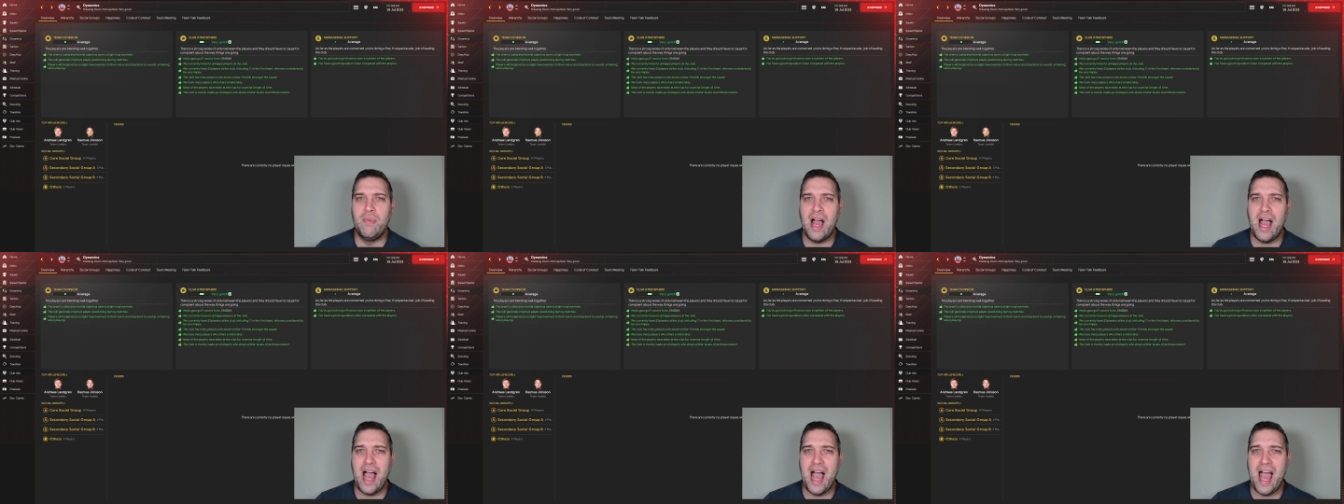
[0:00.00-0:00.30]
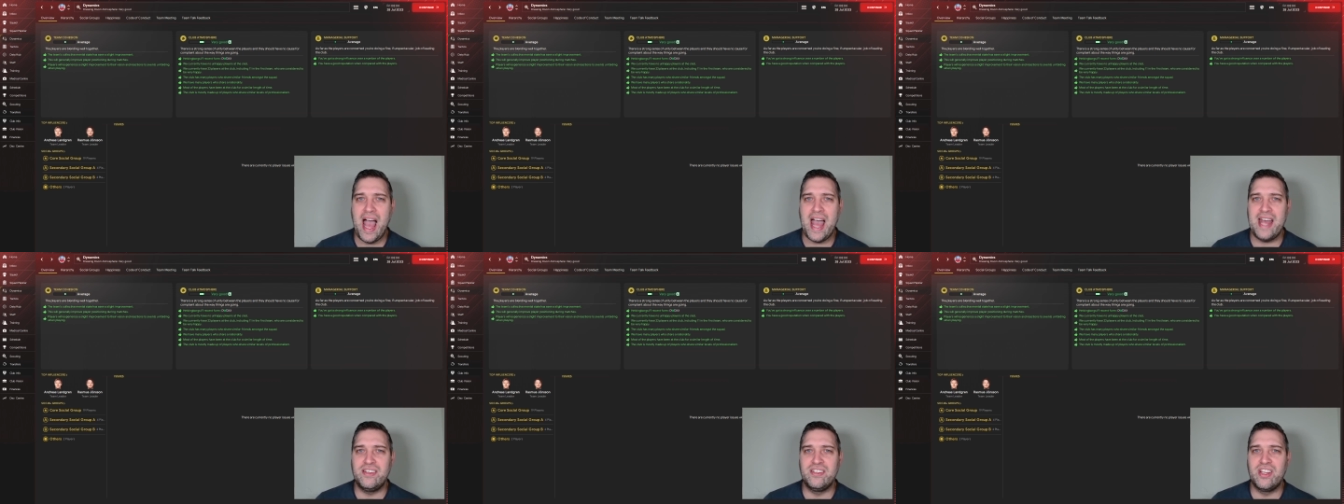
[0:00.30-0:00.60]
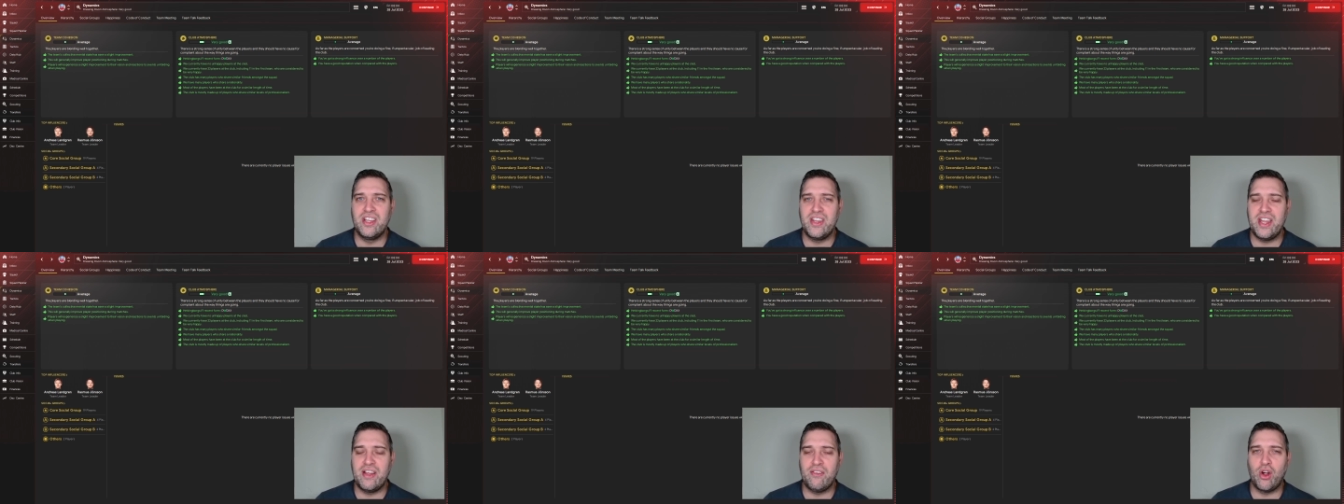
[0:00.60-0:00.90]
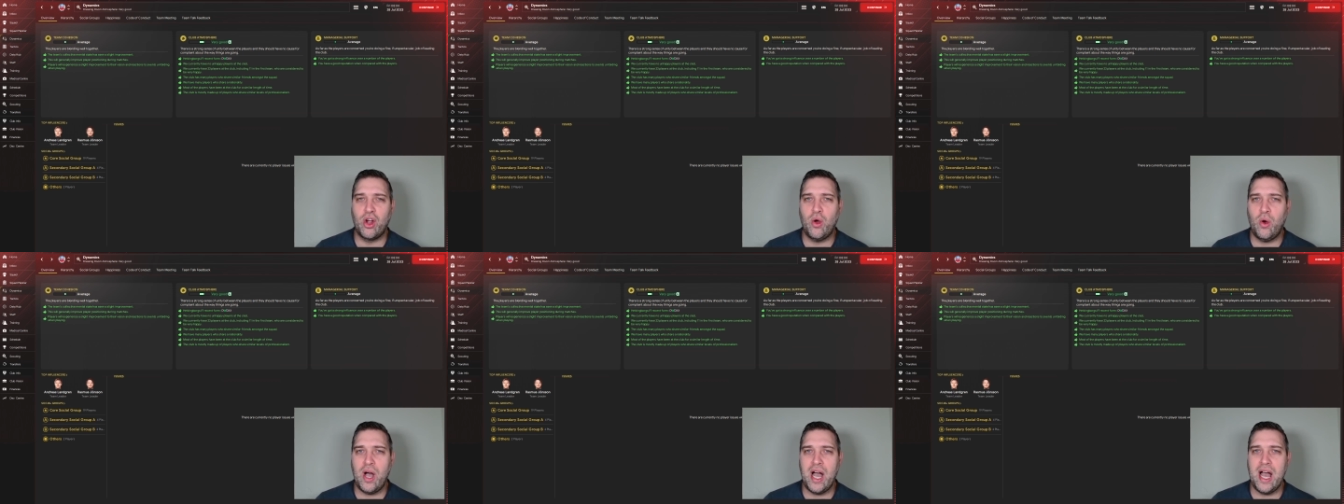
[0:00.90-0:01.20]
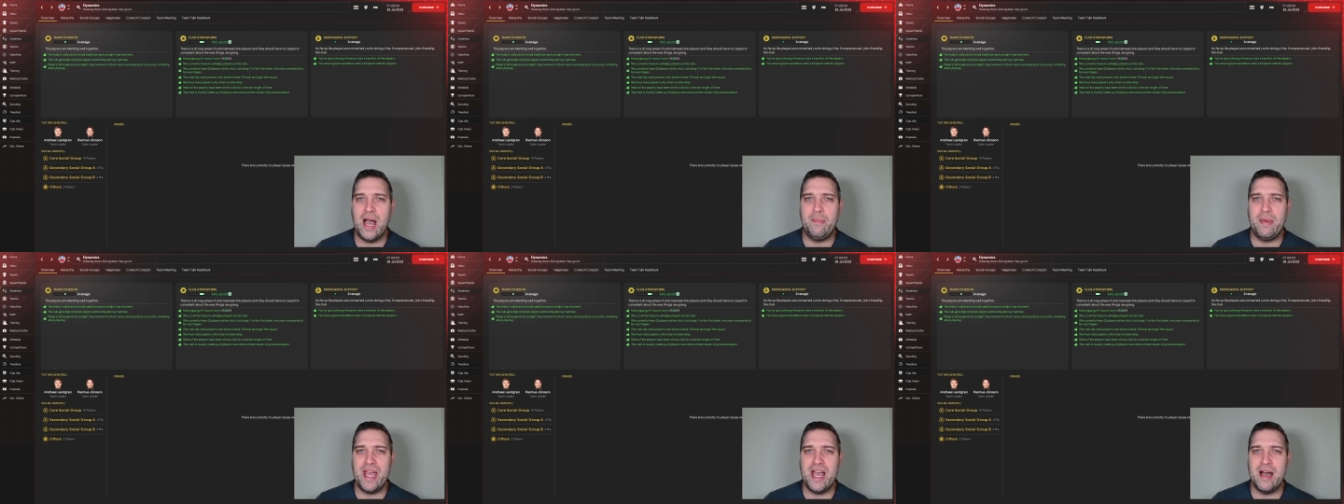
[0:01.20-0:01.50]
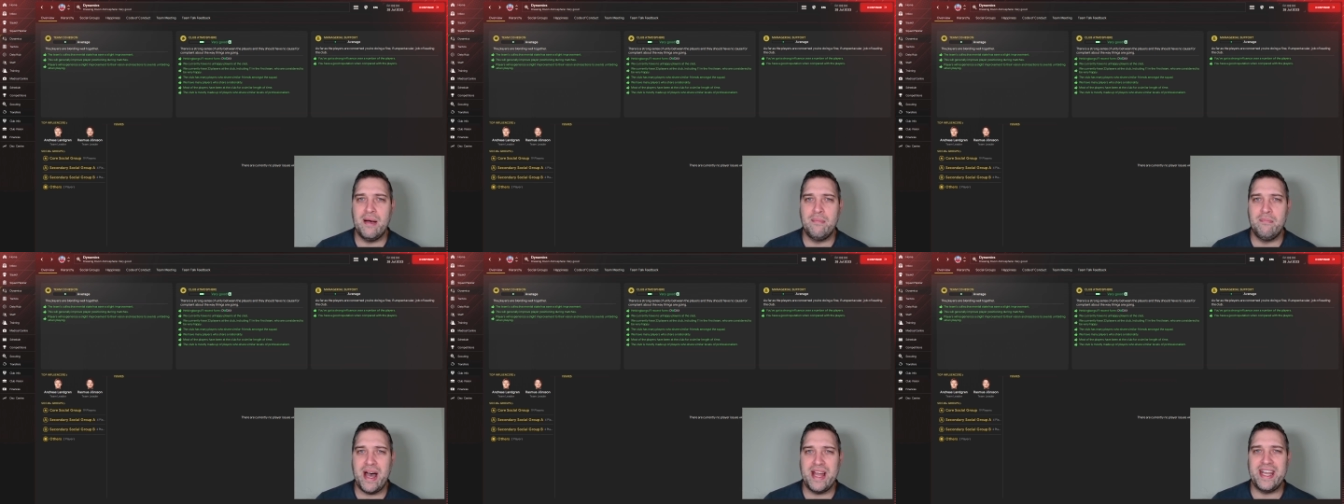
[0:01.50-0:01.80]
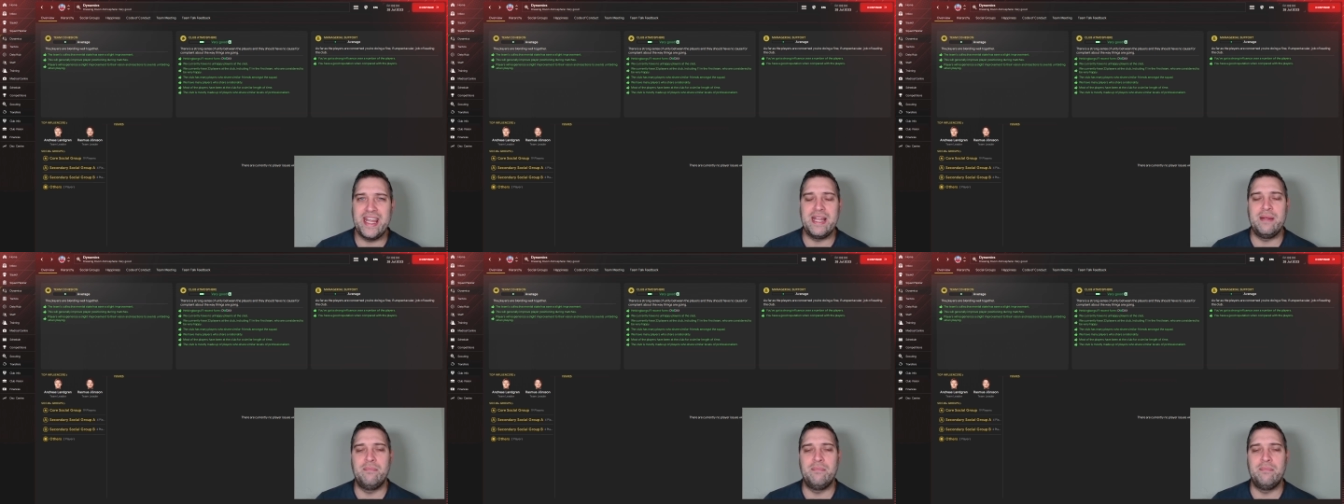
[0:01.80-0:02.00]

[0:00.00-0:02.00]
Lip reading: and they're on quite a bit of money.